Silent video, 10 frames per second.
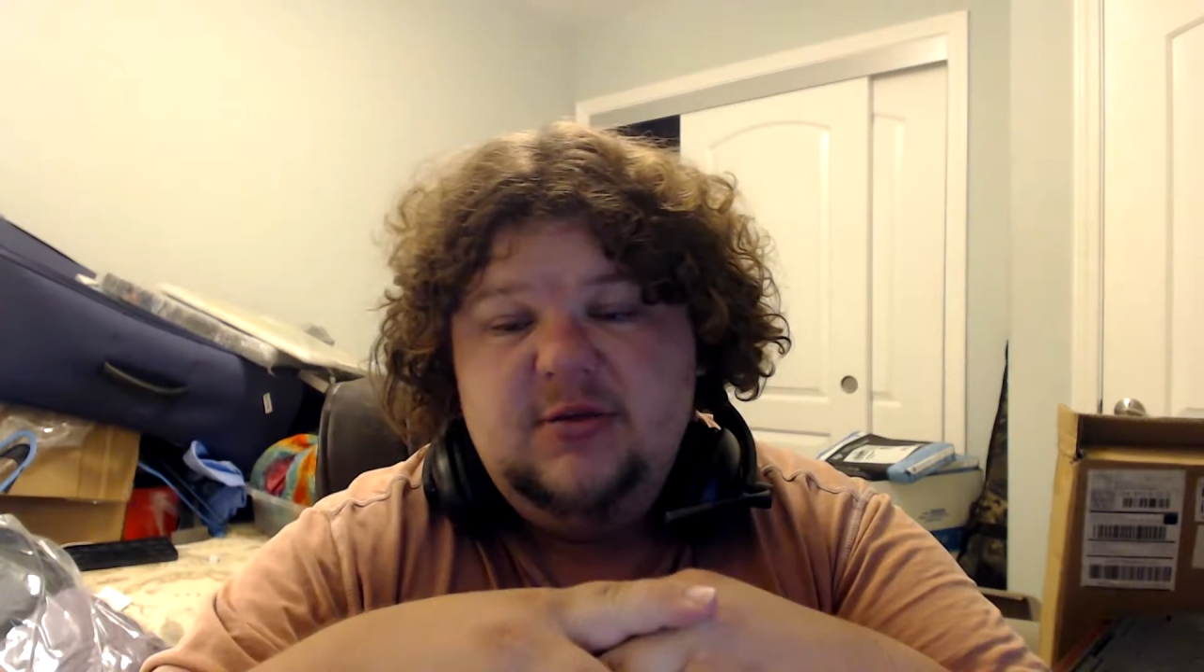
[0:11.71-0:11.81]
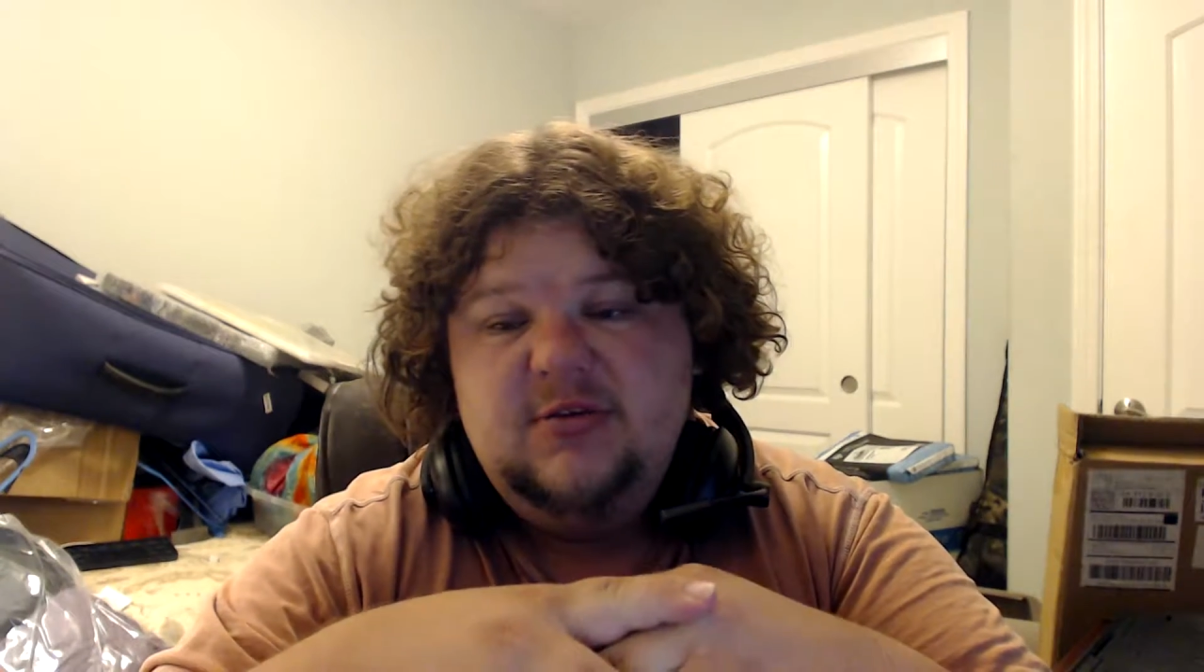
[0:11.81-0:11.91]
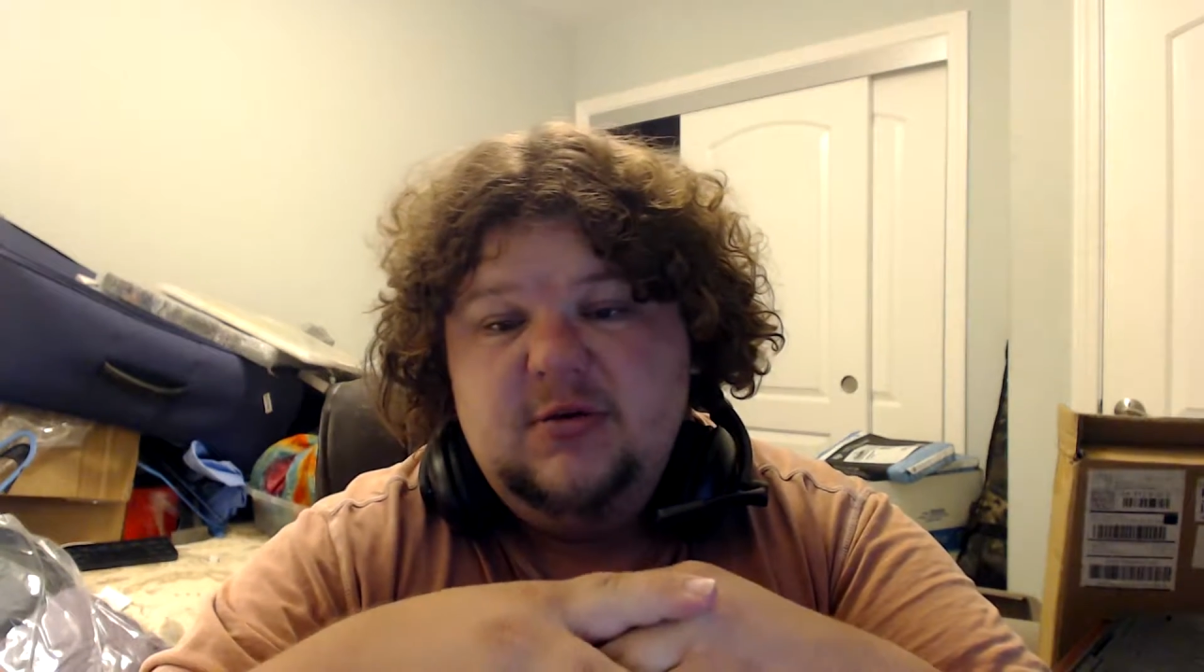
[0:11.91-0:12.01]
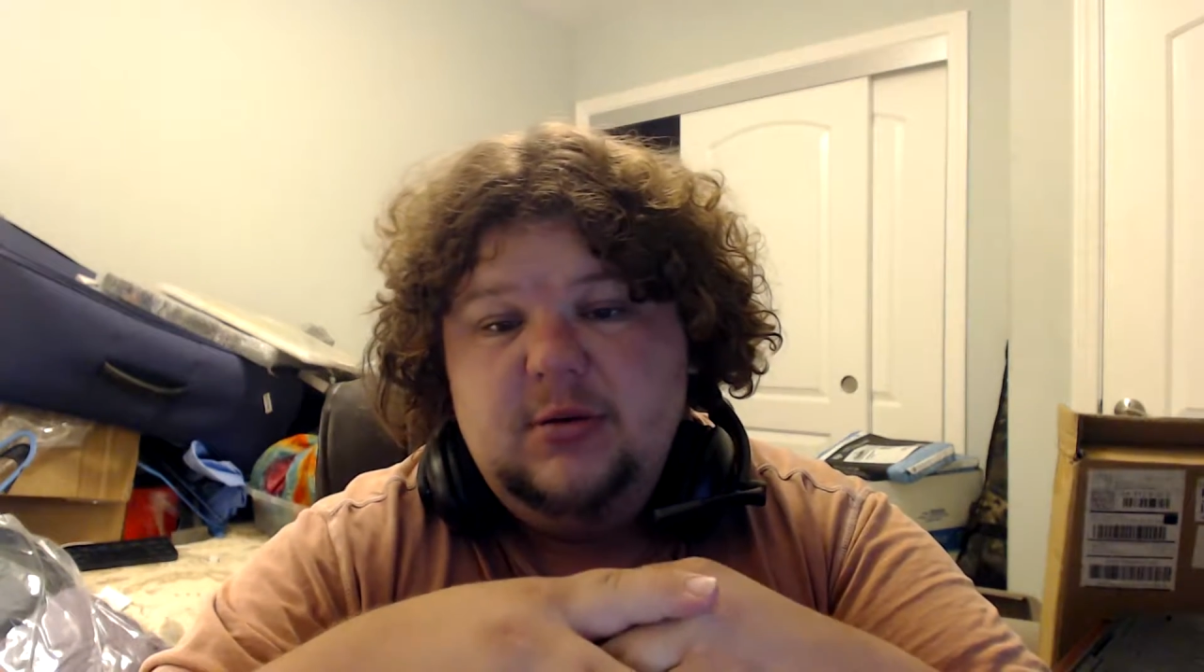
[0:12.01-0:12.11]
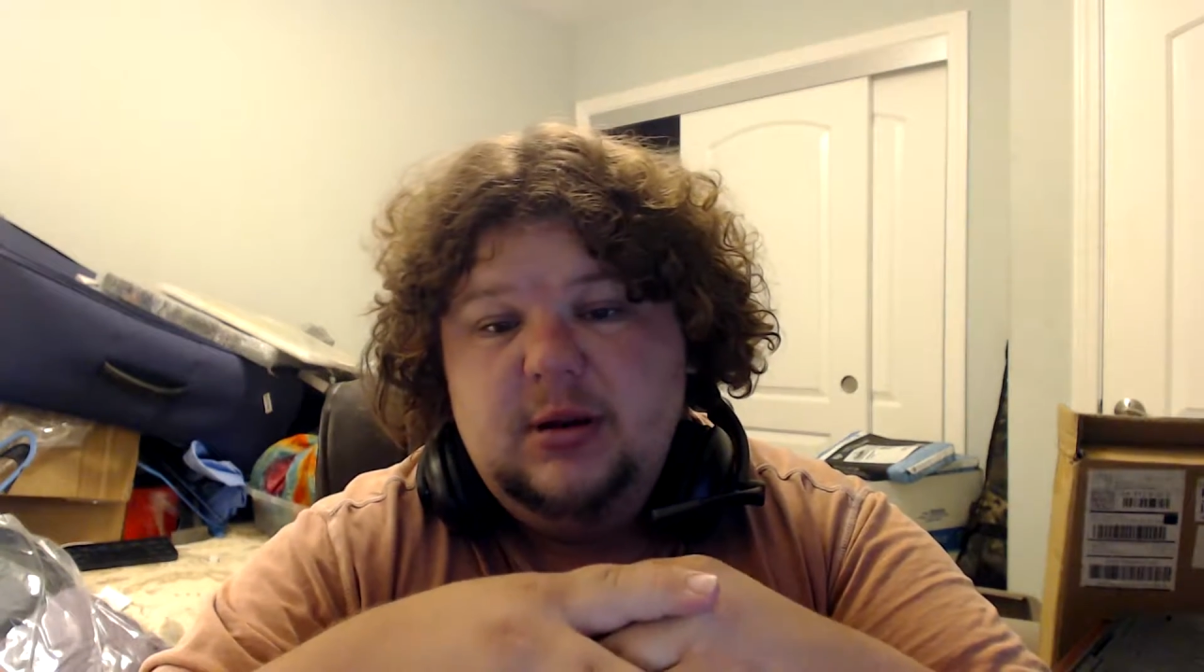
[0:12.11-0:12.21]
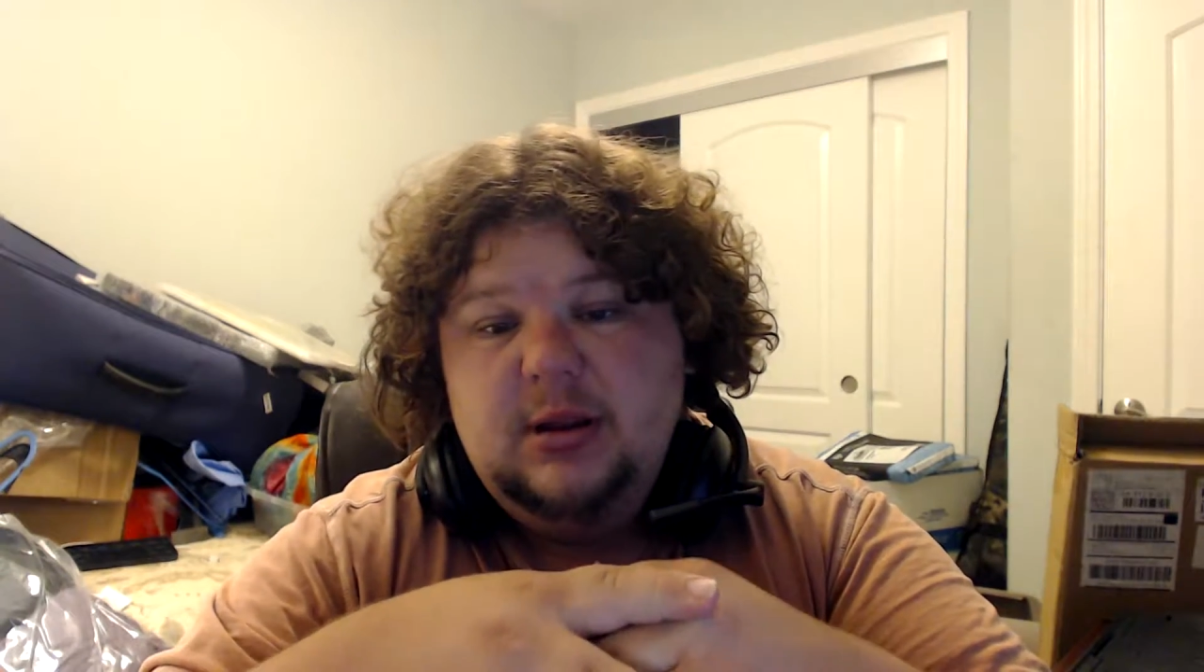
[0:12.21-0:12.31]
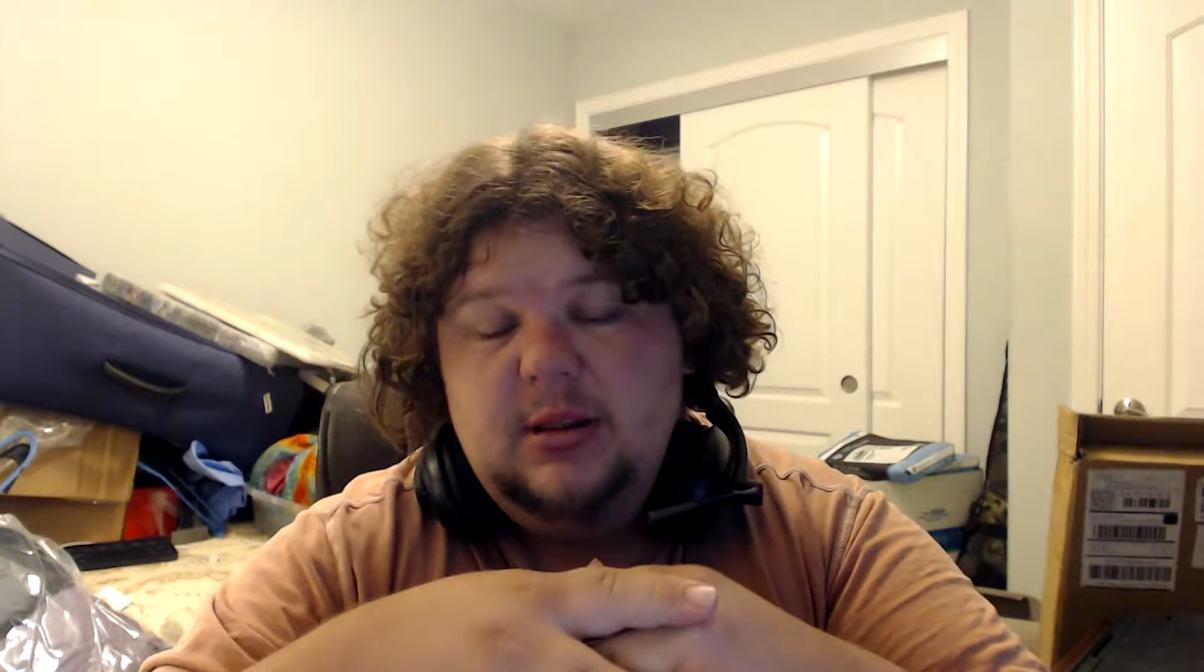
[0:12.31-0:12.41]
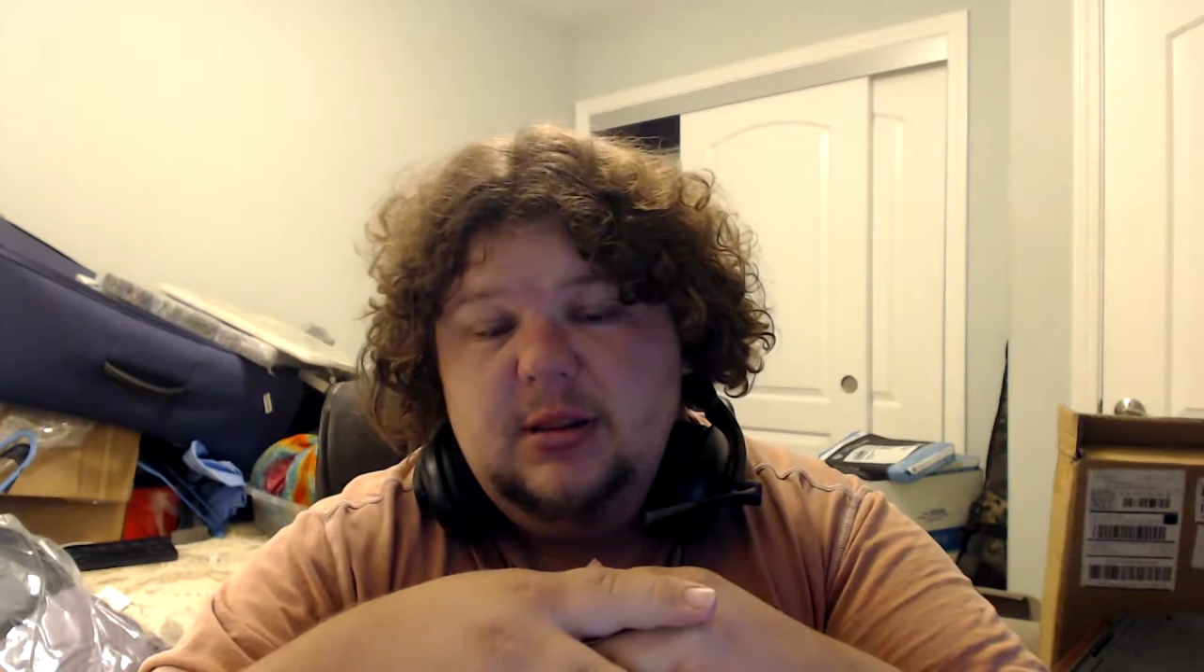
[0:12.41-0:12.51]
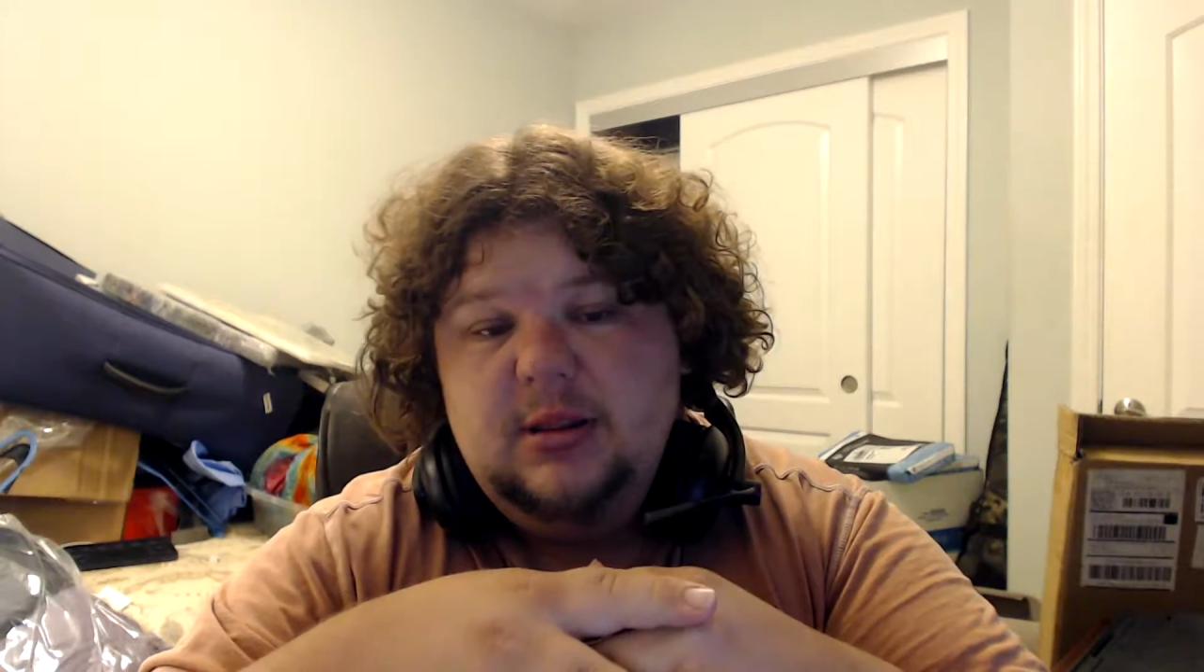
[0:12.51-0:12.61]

out this blog